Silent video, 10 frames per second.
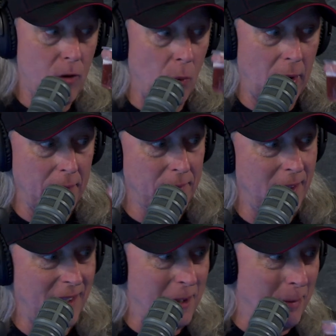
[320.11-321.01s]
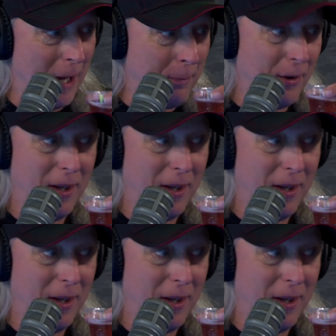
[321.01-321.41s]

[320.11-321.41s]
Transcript: Right? The blackberry.